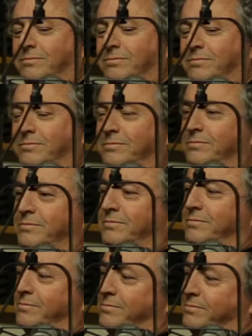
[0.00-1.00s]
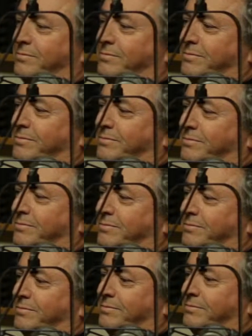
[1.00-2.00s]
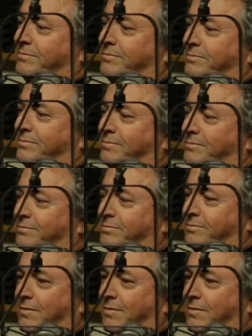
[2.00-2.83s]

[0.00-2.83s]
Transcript: (not speaking)